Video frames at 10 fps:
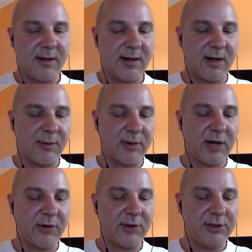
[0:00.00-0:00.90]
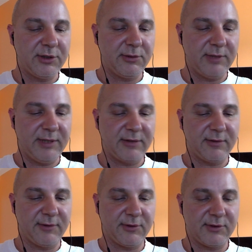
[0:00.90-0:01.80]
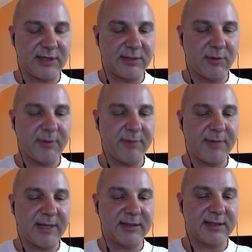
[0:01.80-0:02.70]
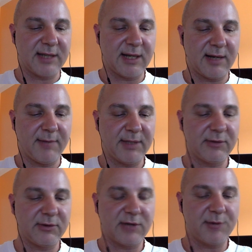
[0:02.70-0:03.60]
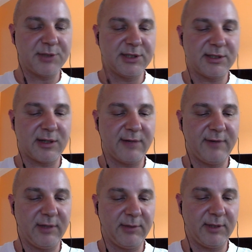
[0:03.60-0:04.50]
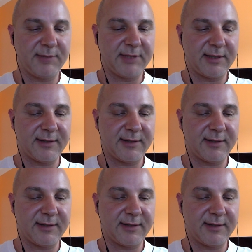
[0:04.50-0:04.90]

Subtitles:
We're not going to do either of those at the moment, but those options are available up there.